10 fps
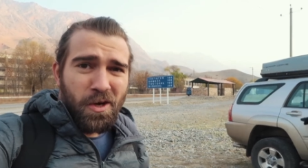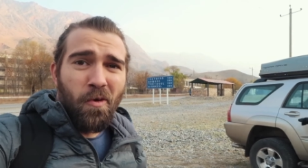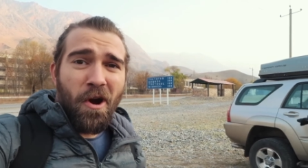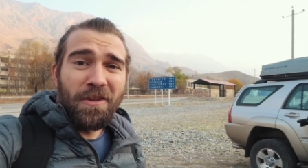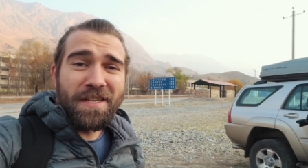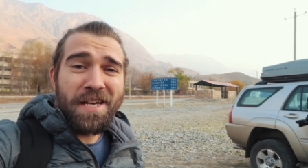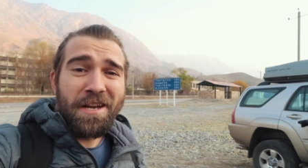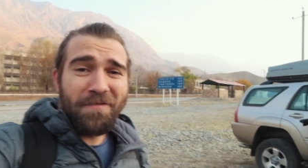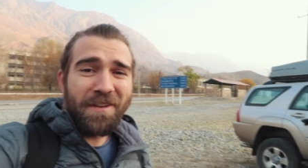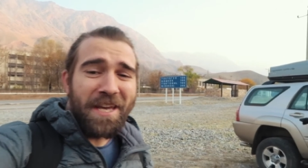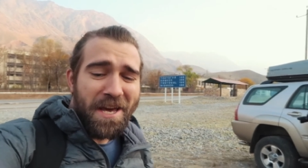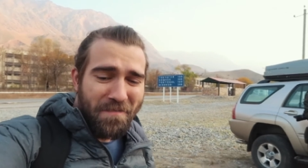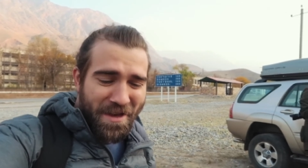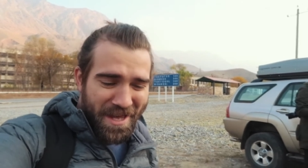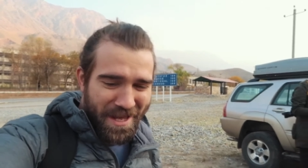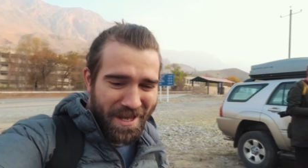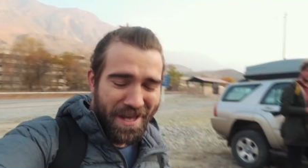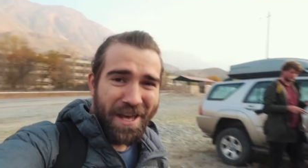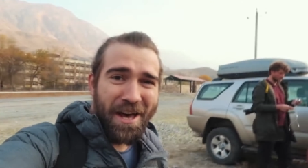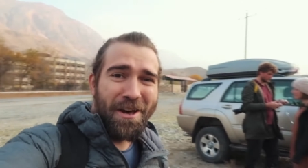So we're on the side of the game,
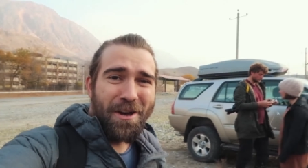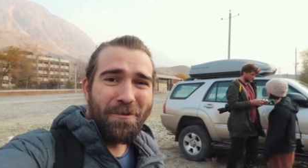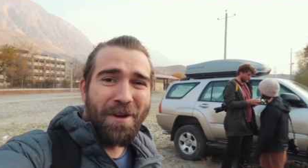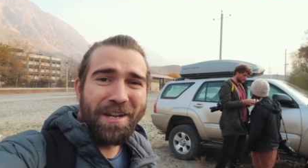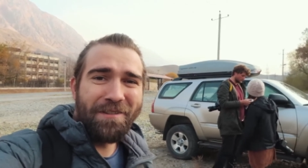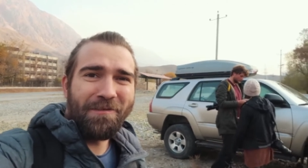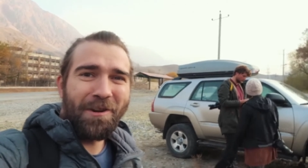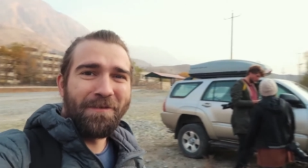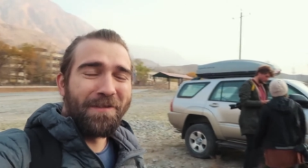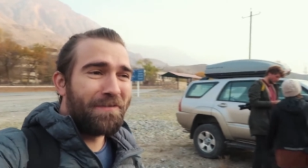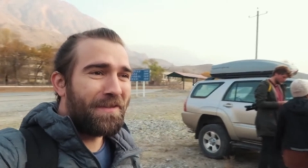right in front of the